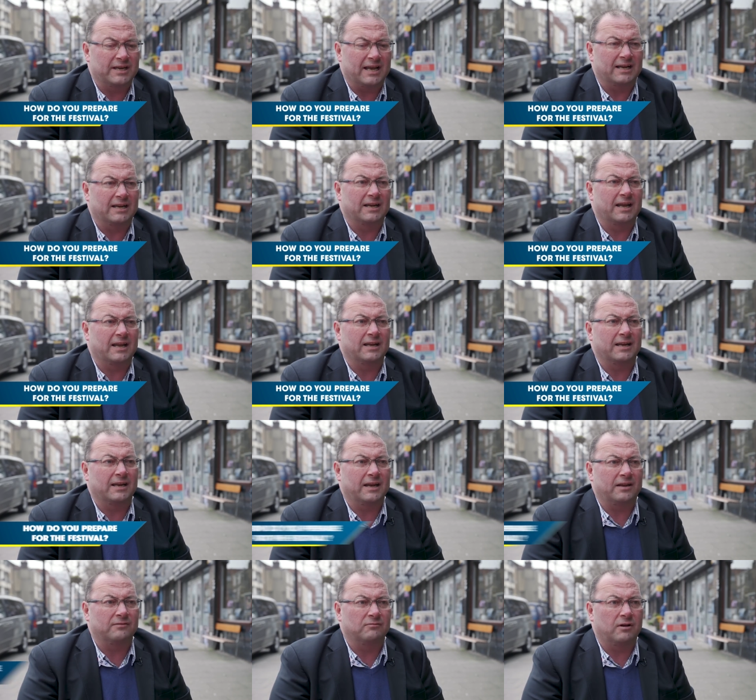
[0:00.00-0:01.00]
again and again and
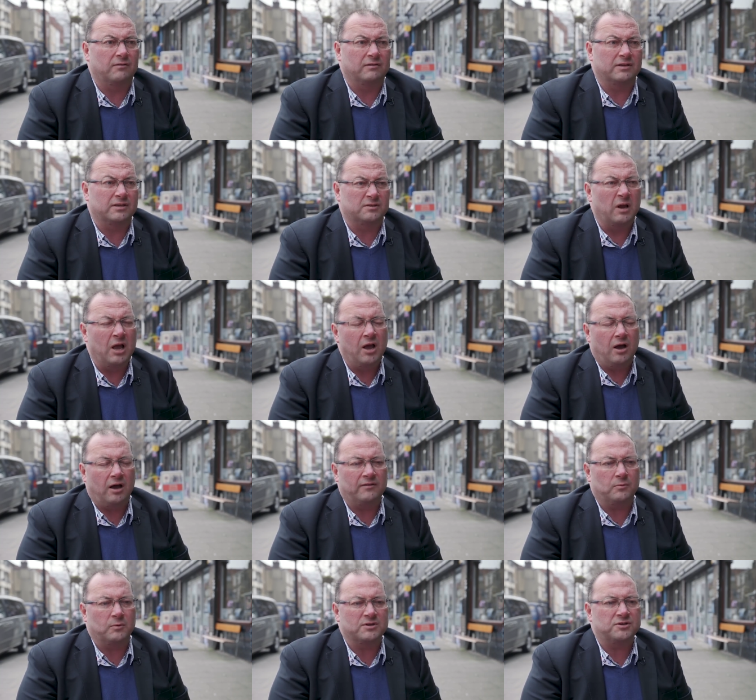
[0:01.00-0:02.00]
again, right? Because
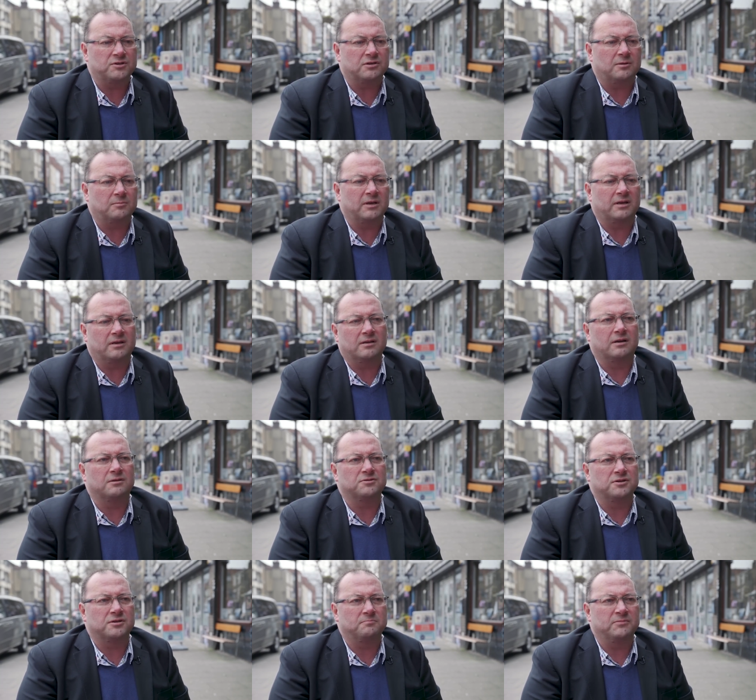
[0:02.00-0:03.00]
I think once you start making
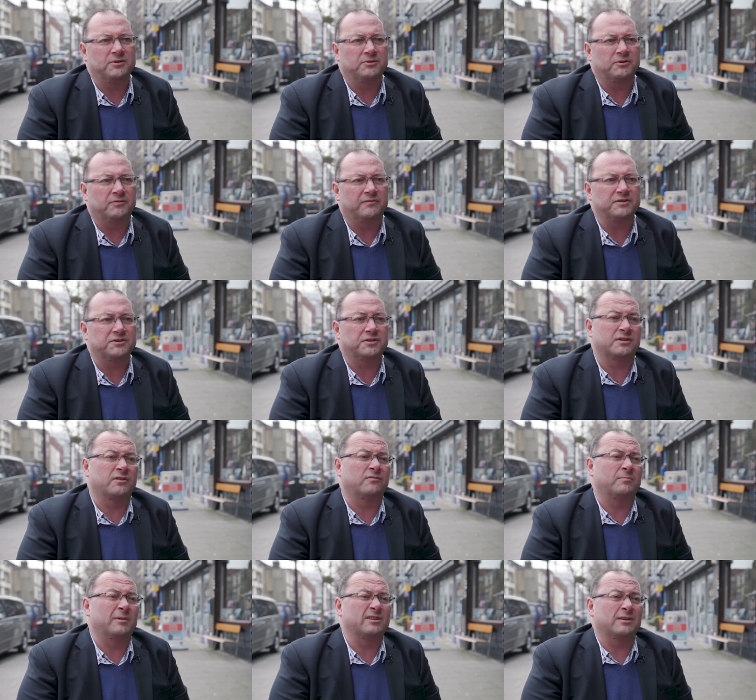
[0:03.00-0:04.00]
notes, you, you convince
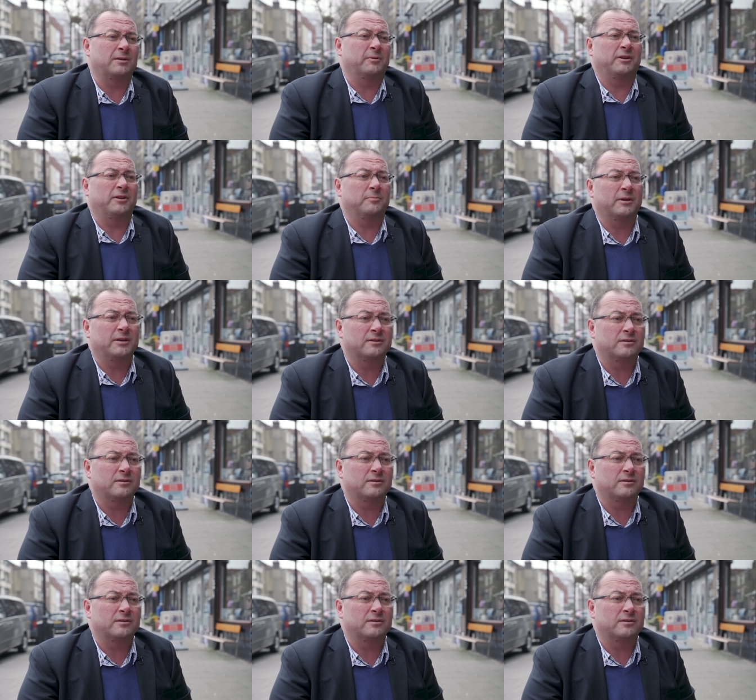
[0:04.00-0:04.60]
yourself about something and you make